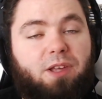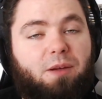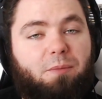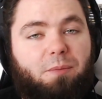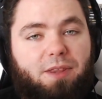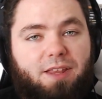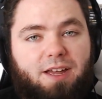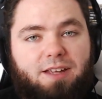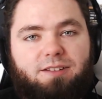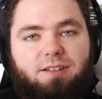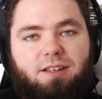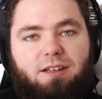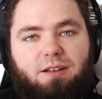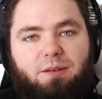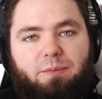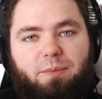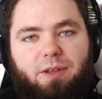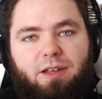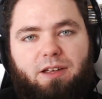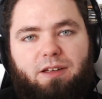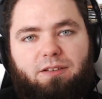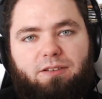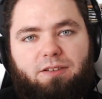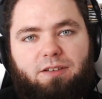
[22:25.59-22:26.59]
But that's going to
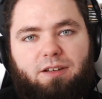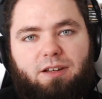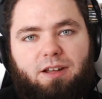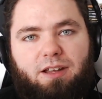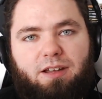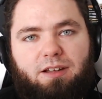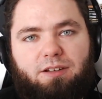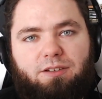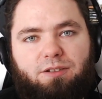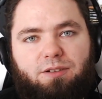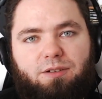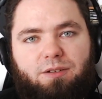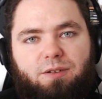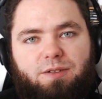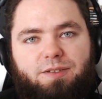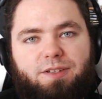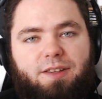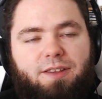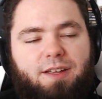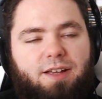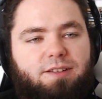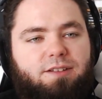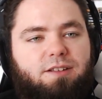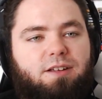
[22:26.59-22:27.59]
be it today, dudes,
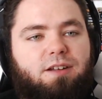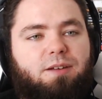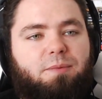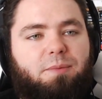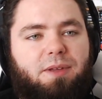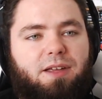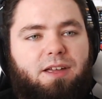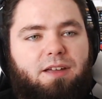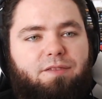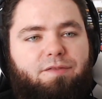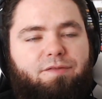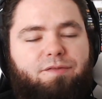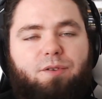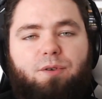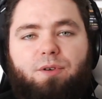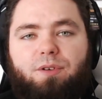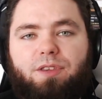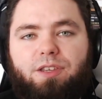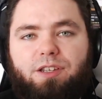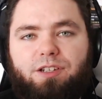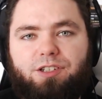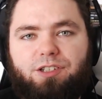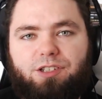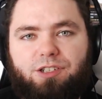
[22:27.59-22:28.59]
and that's going to be it for
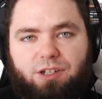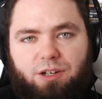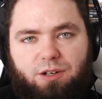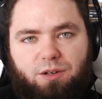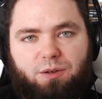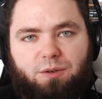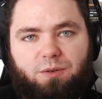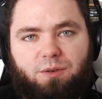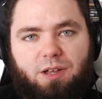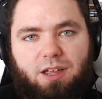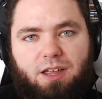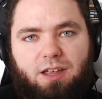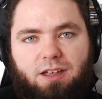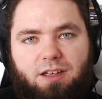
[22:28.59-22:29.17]
this show.